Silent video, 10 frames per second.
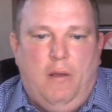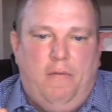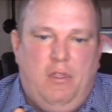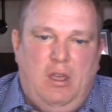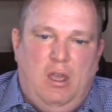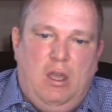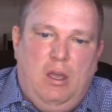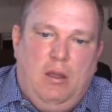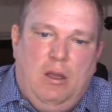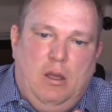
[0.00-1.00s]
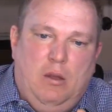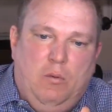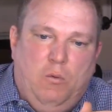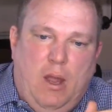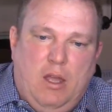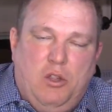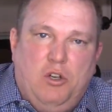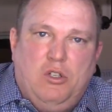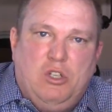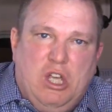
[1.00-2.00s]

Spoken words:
the regular